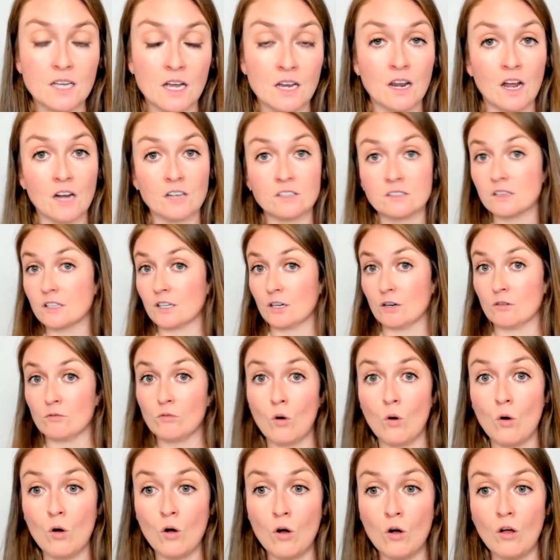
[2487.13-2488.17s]
an unclear
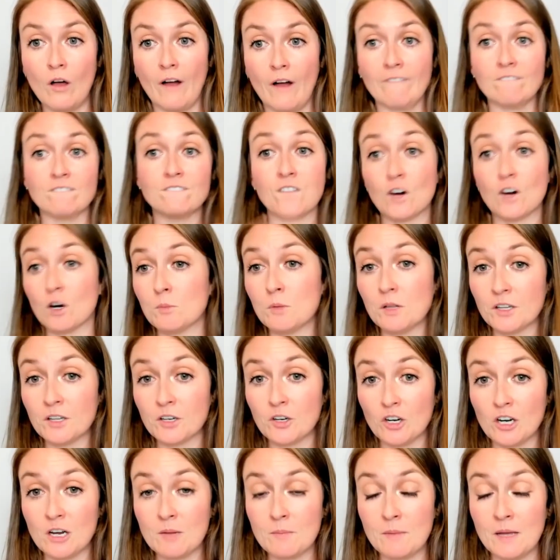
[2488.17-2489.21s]
role, a verbal
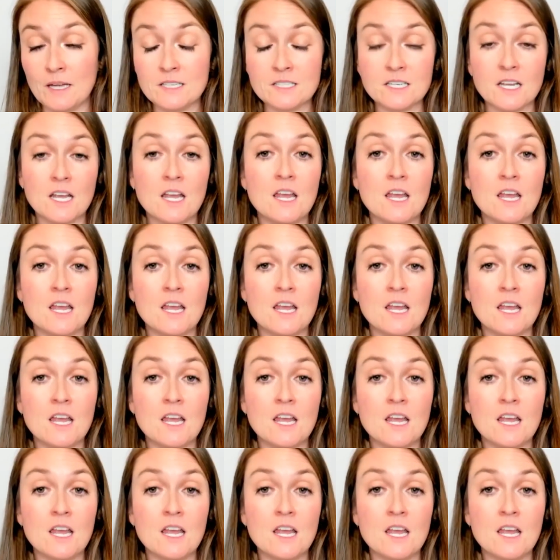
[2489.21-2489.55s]
agreement,